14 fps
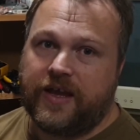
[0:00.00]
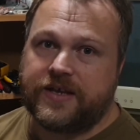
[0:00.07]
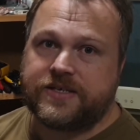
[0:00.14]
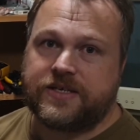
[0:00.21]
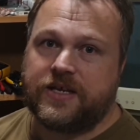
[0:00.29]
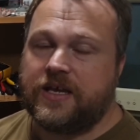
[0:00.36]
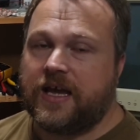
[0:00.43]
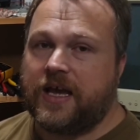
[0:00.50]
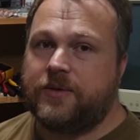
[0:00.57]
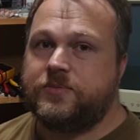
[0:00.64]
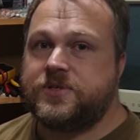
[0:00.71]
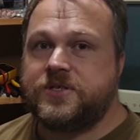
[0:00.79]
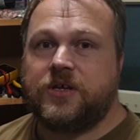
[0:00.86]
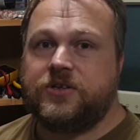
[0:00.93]
XT
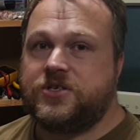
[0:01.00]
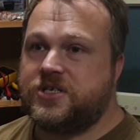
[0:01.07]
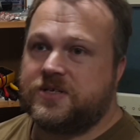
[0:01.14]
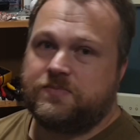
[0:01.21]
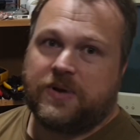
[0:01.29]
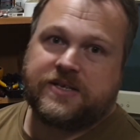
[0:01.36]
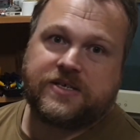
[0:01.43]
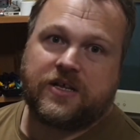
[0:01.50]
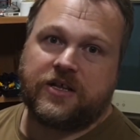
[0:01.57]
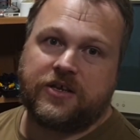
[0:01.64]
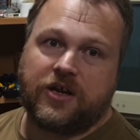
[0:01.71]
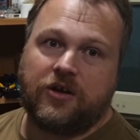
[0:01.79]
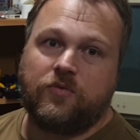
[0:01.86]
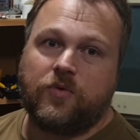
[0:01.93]
games that just
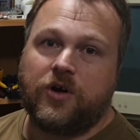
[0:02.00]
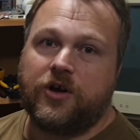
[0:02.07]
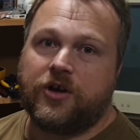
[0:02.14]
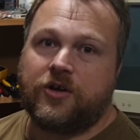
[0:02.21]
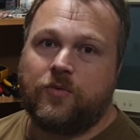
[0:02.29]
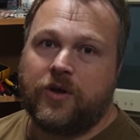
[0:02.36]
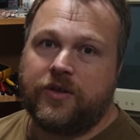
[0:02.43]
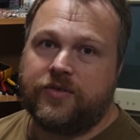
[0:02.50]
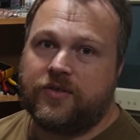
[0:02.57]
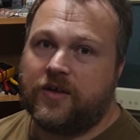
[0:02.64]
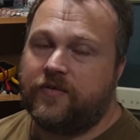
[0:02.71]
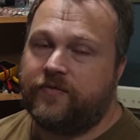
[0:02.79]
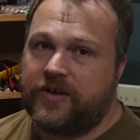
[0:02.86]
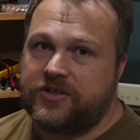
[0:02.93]
basically don't work with
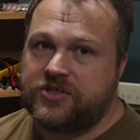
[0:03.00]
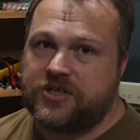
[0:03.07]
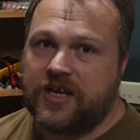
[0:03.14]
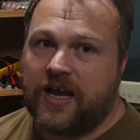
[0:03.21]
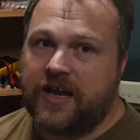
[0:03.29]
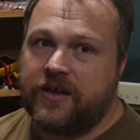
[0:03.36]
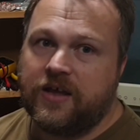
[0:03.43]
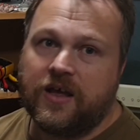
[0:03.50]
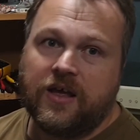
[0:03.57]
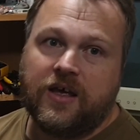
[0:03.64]
a VGA.